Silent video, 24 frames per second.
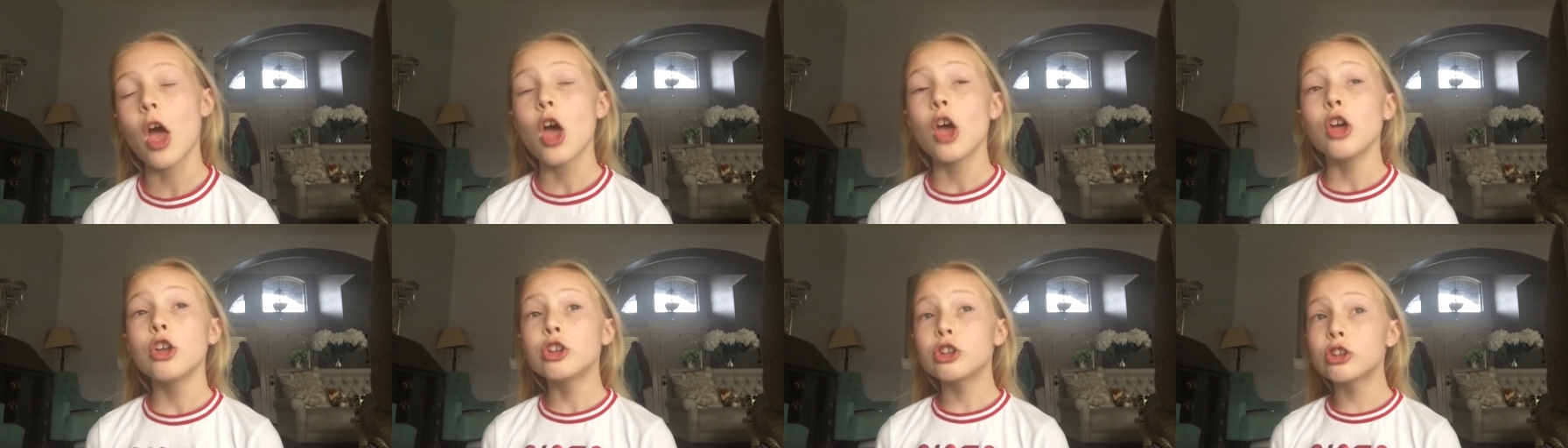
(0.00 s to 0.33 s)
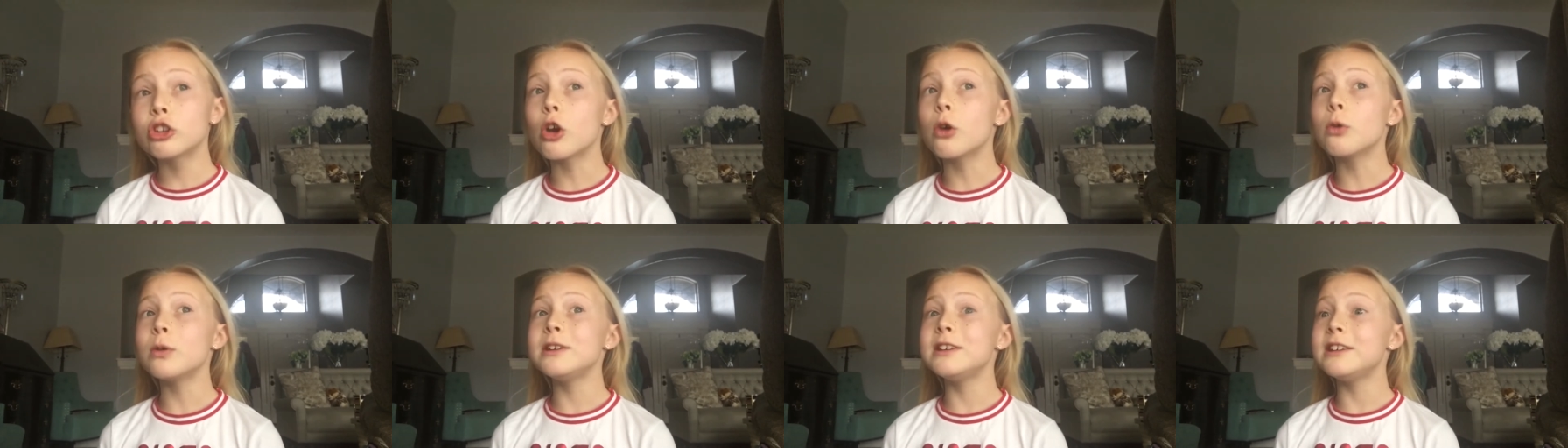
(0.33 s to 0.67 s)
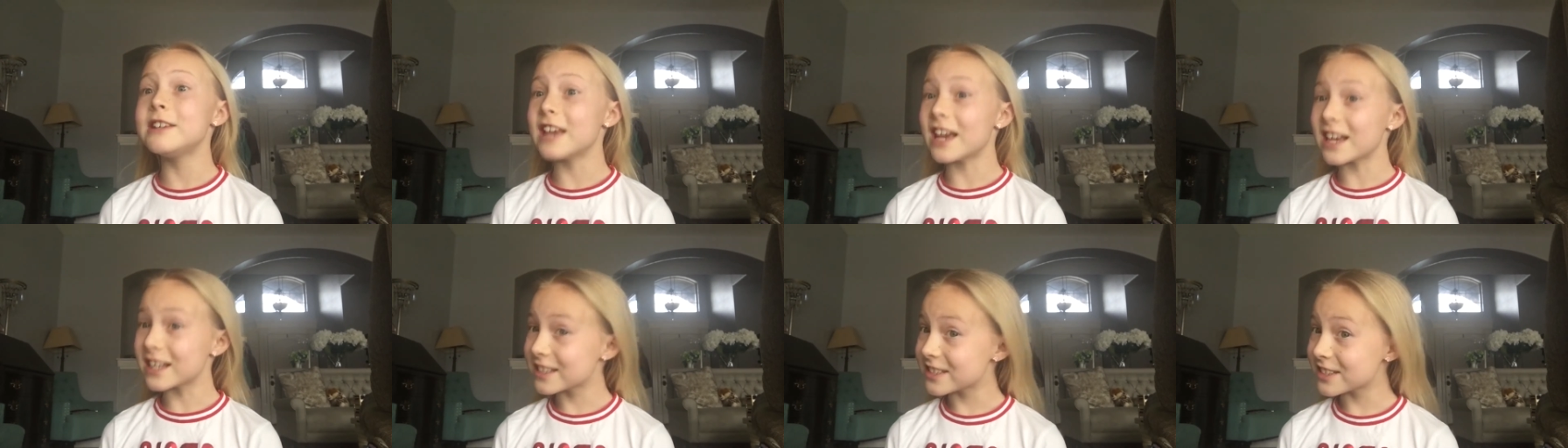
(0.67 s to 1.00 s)
So
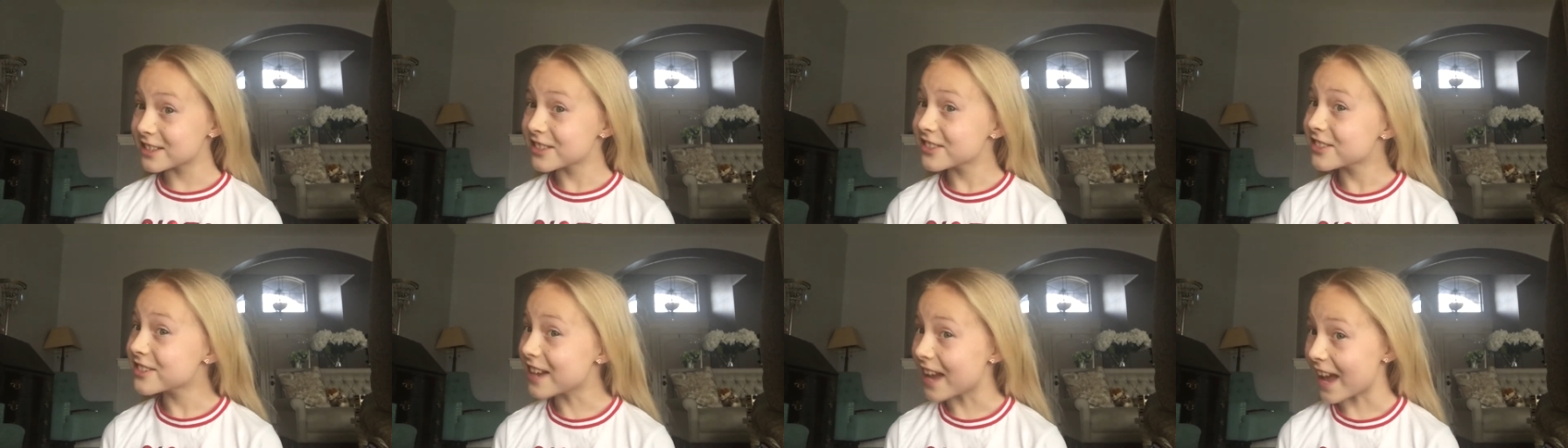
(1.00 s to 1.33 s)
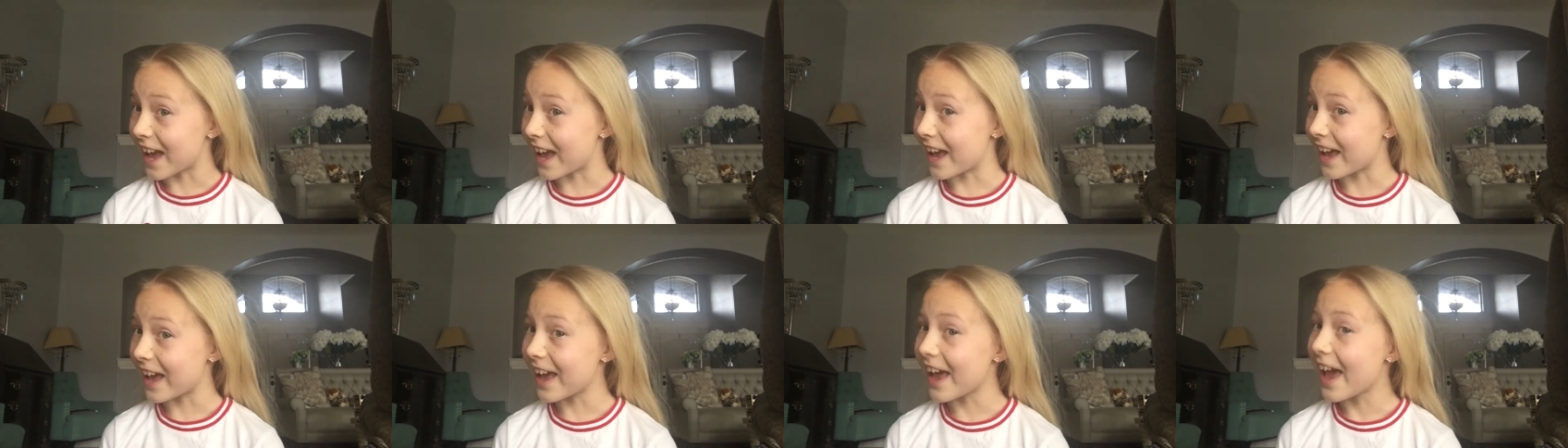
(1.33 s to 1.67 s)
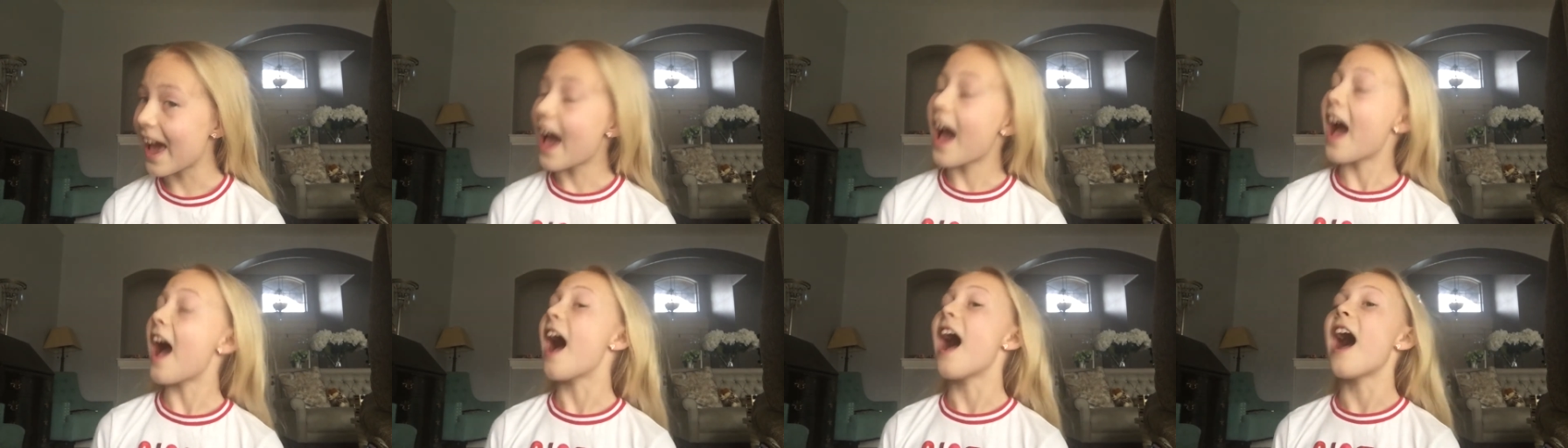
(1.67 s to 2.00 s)
yesterday,
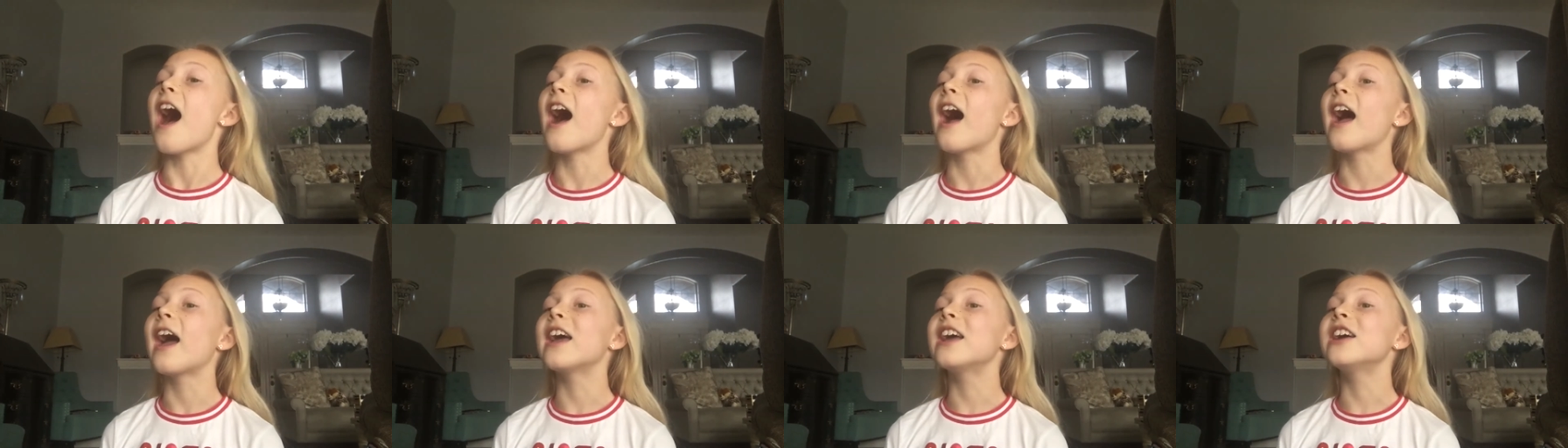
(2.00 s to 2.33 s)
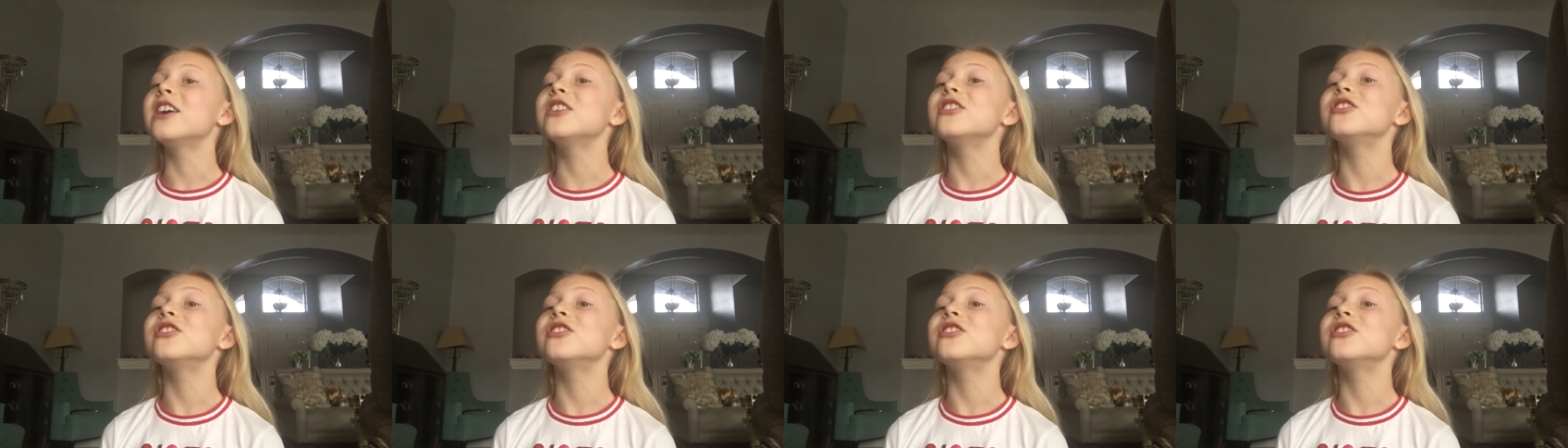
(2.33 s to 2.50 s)
I